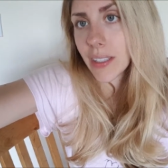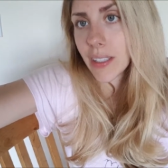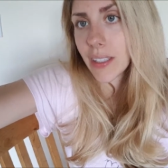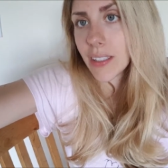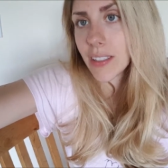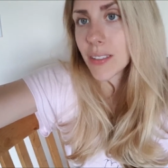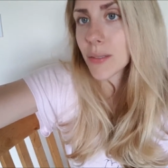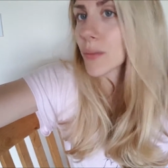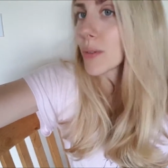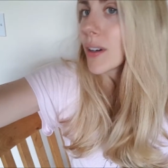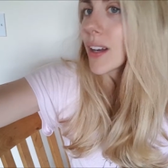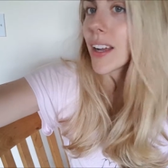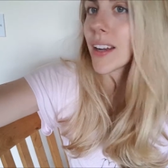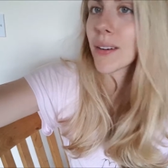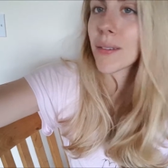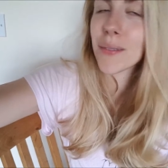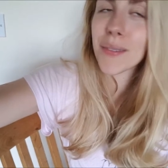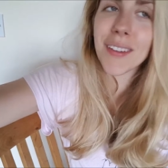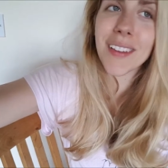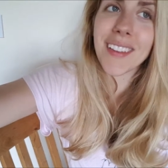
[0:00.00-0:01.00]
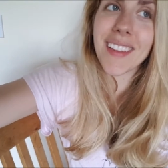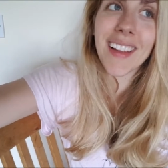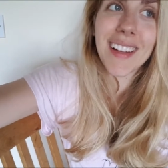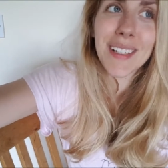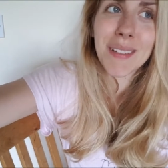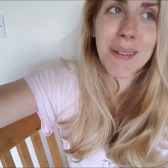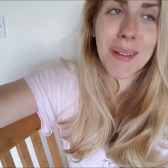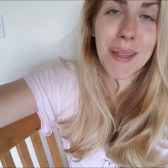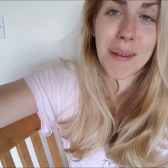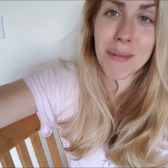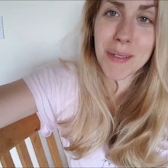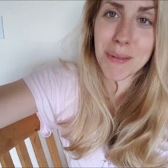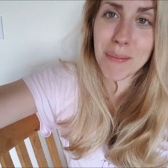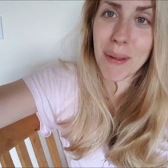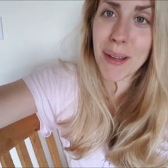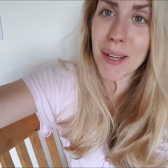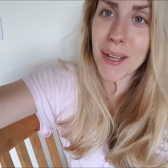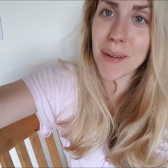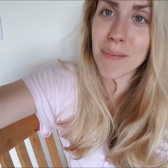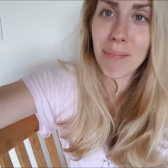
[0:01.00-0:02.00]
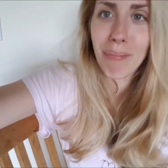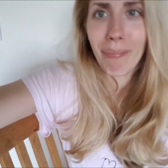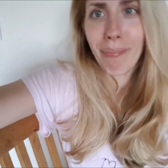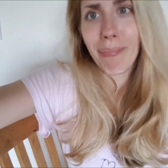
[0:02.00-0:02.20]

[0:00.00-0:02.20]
need to. I don't really like to wear that much makeup.